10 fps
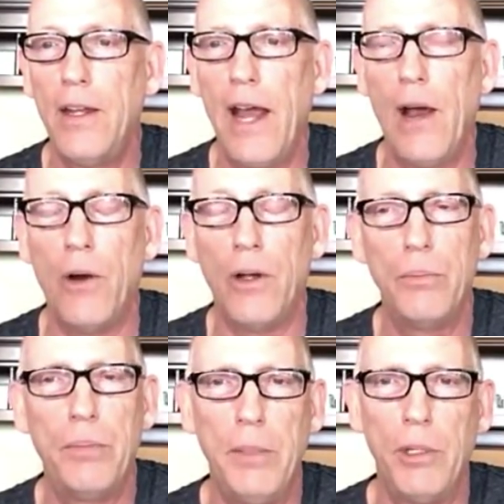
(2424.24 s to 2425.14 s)
Now,
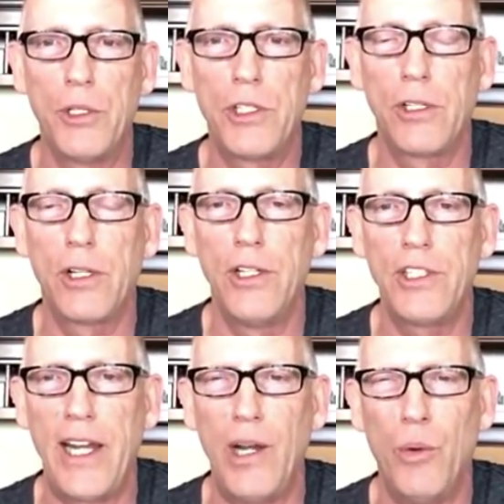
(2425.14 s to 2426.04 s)
people are still going to
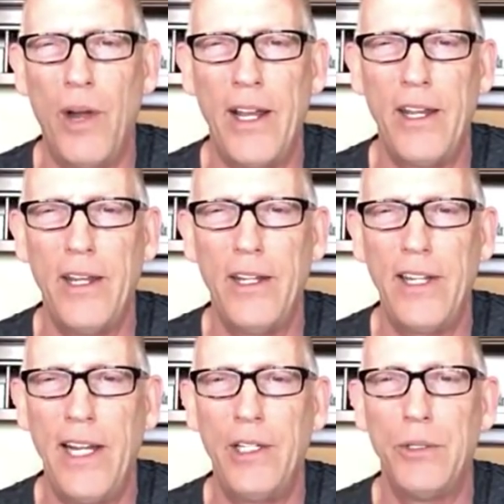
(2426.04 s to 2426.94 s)
say, why did it
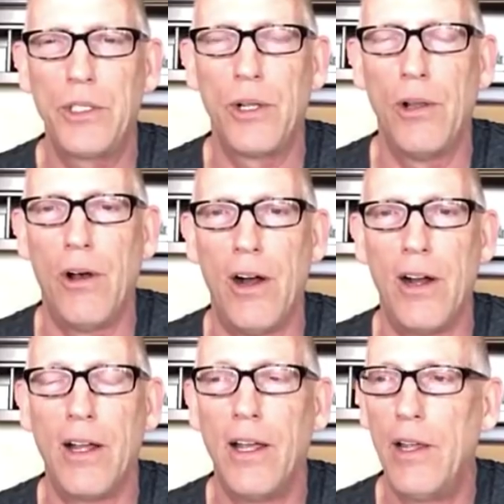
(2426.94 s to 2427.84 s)
take you so
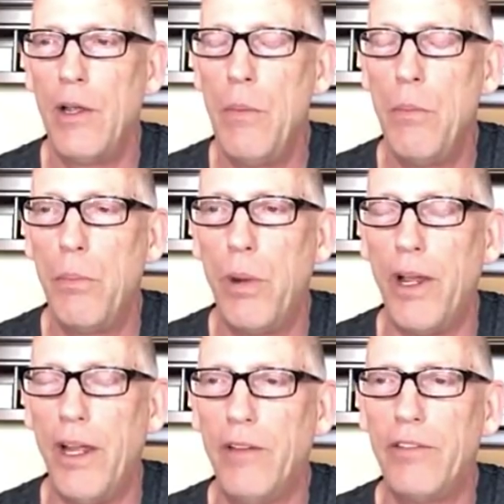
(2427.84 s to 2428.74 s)
long?
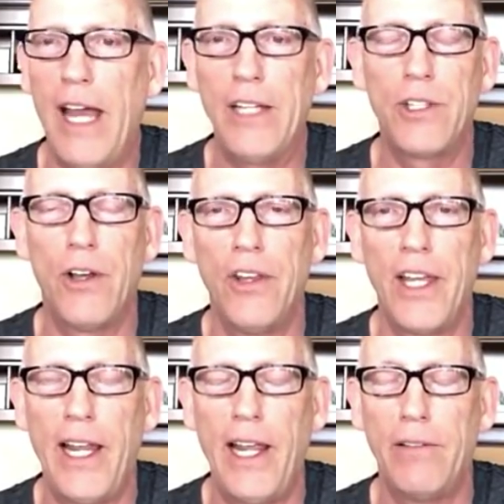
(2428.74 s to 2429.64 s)
But if that's all
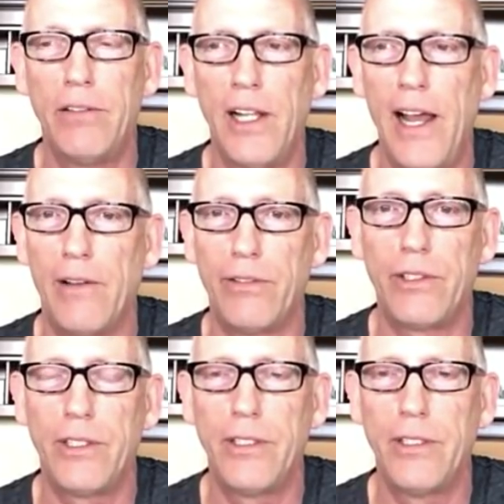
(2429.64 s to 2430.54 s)
they have
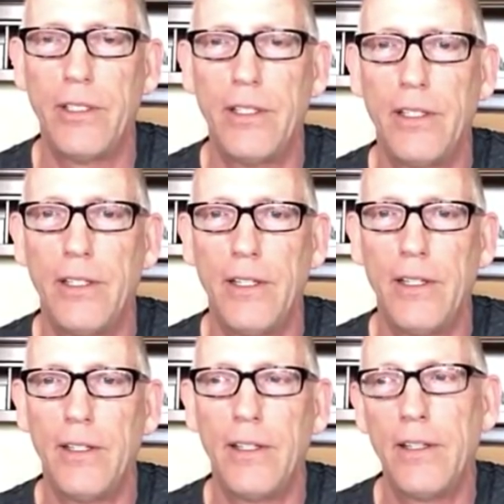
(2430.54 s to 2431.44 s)
left,
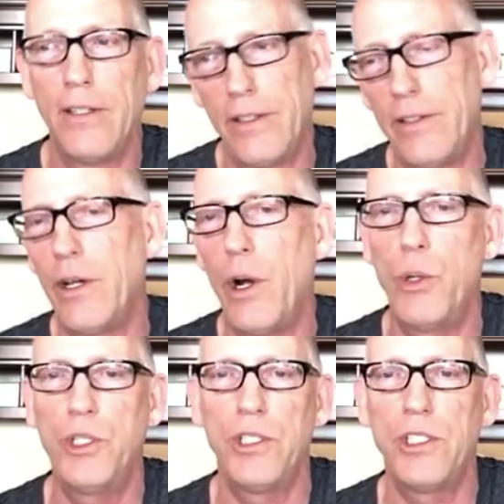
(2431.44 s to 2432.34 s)
the
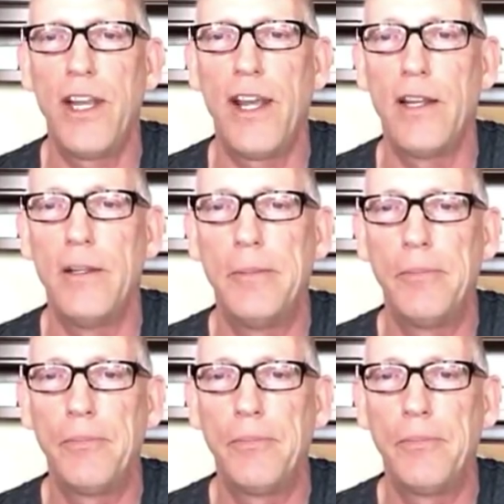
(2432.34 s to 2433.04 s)
hoax is dead.